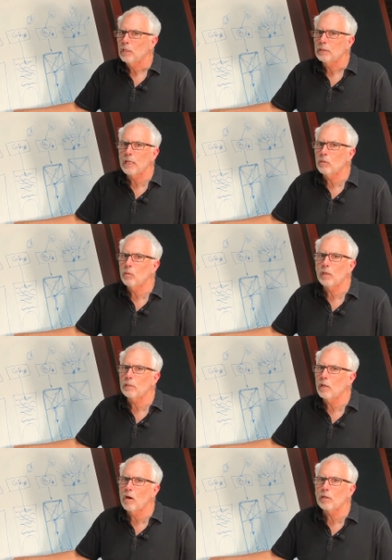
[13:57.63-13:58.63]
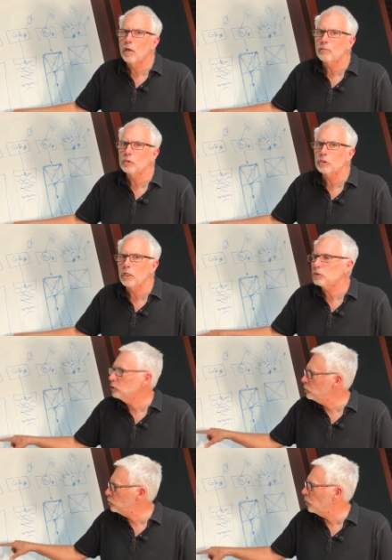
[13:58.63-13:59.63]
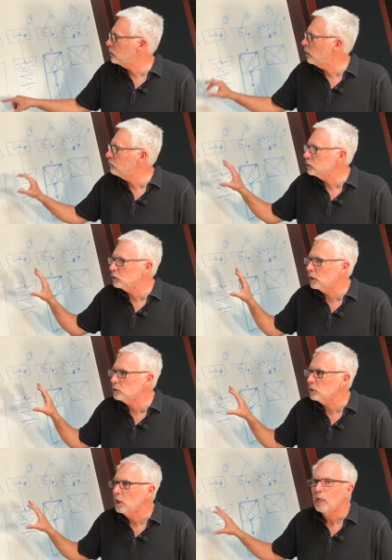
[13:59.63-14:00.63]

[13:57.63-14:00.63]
they don't want long conversations, short conversations.